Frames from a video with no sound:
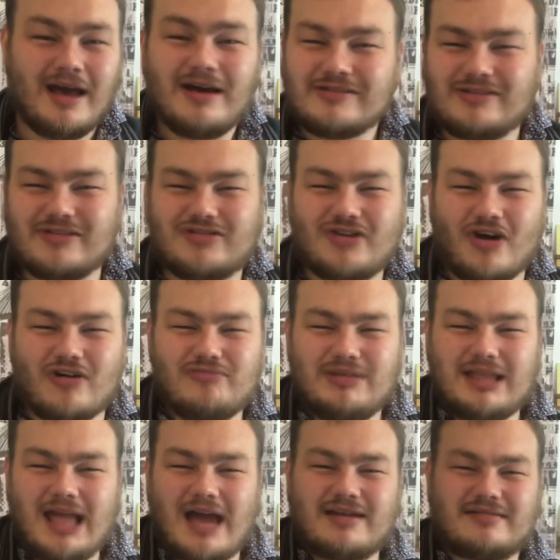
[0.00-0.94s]
So join
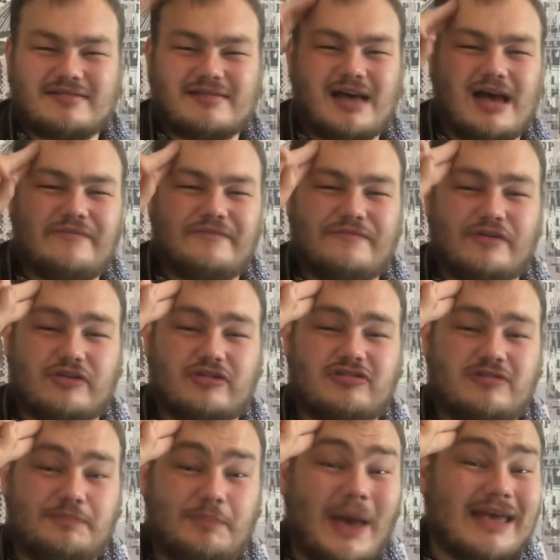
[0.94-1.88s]
me next time for
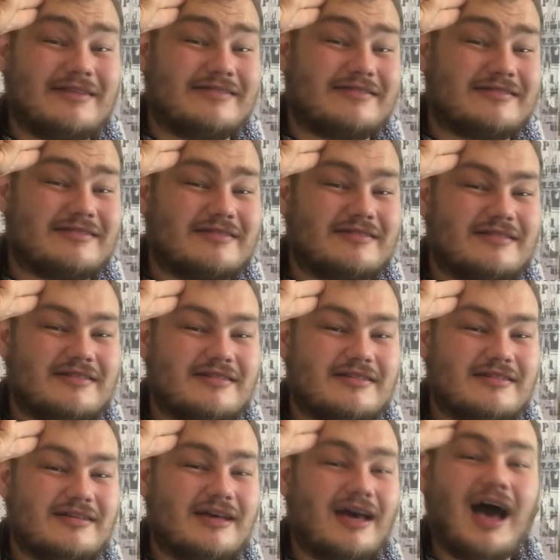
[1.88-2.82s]
Space
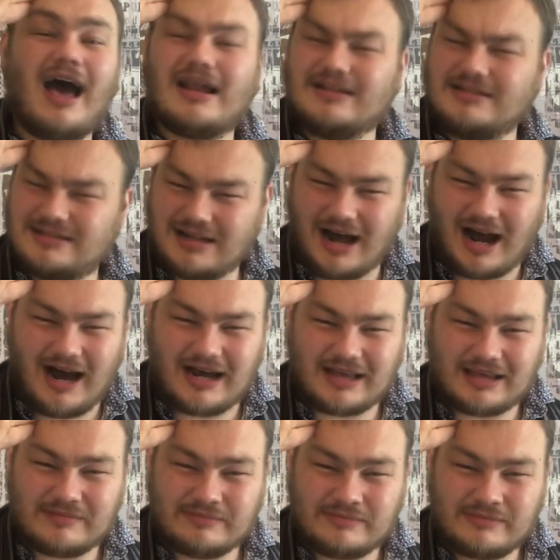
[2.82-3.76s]
and
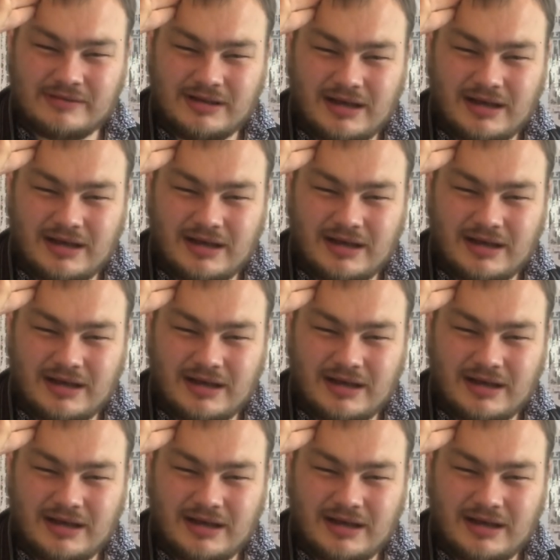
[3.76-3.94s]
Time.